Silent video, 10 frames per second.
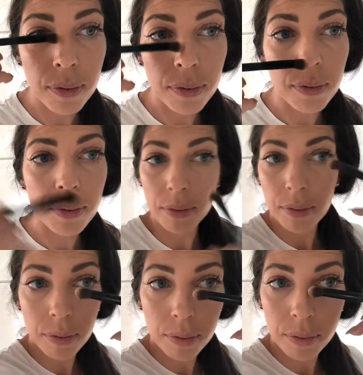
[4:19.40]
You can
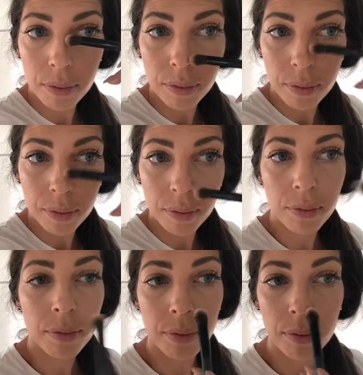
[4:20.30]
contour your
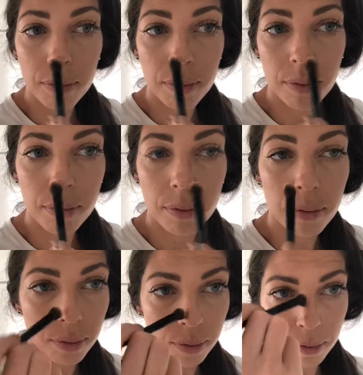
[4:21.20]
nose.
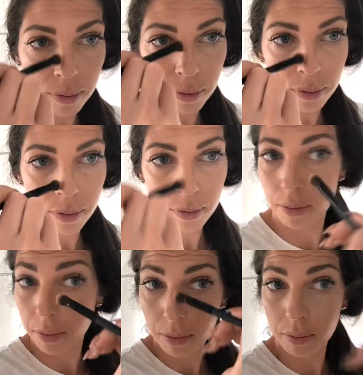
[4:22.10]
I'm just showing
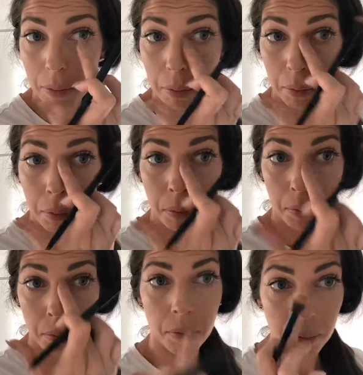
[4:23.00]
you guys here a
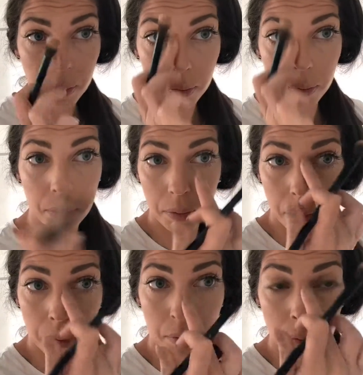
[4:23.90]
really terrible
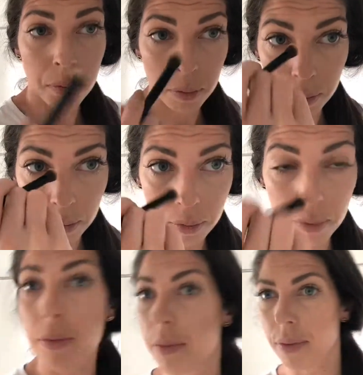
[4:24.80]
job because I don't typically
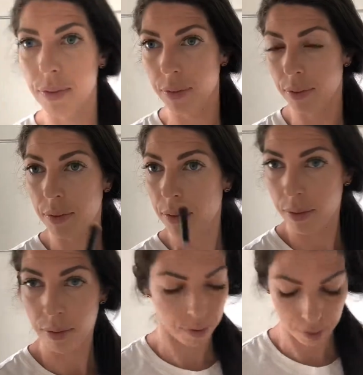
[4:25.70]
contour my nose. I
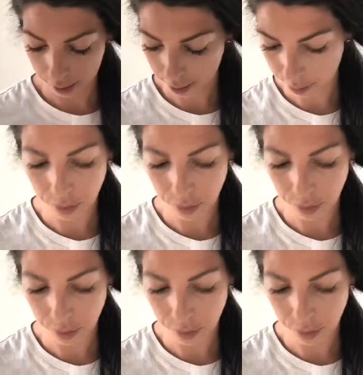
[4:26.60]
like to